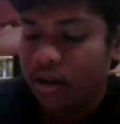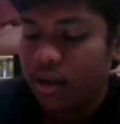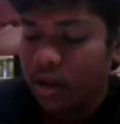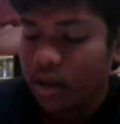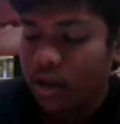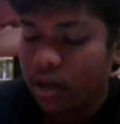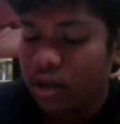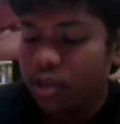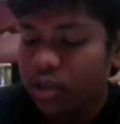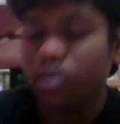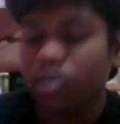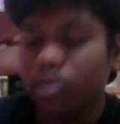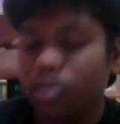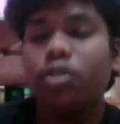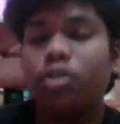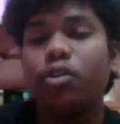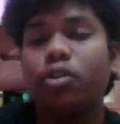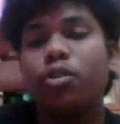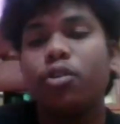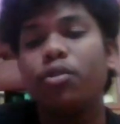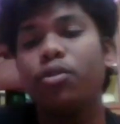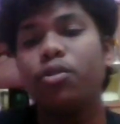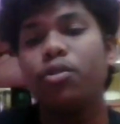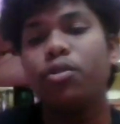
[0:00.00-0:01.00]
So to
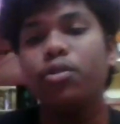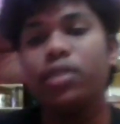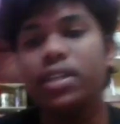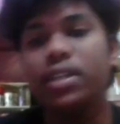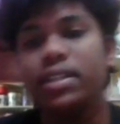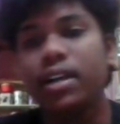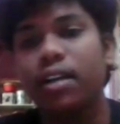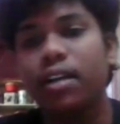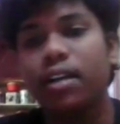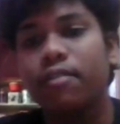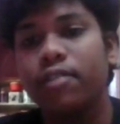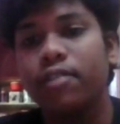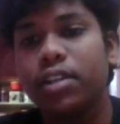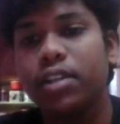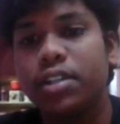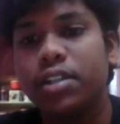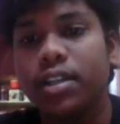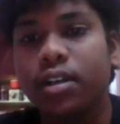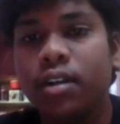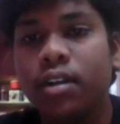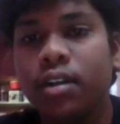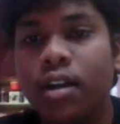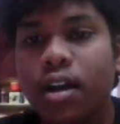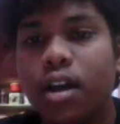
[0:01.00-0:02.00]
do this conversion,
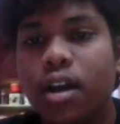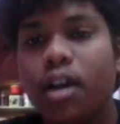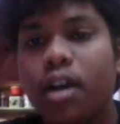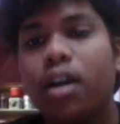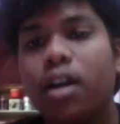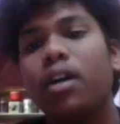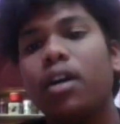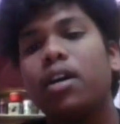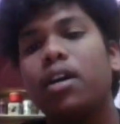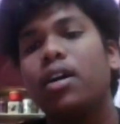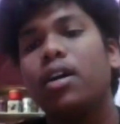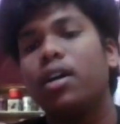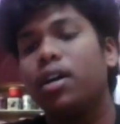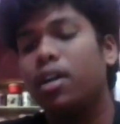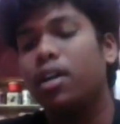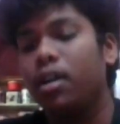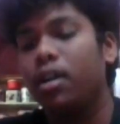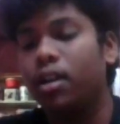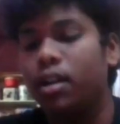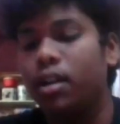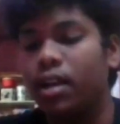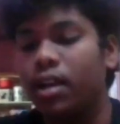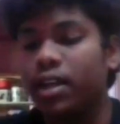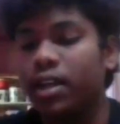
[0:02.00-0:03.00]

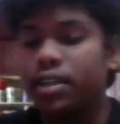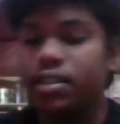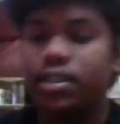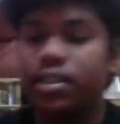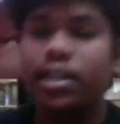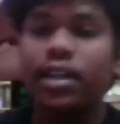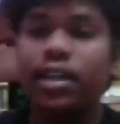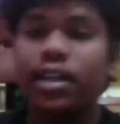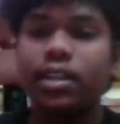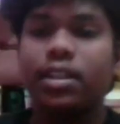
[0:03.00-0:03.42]
let's take the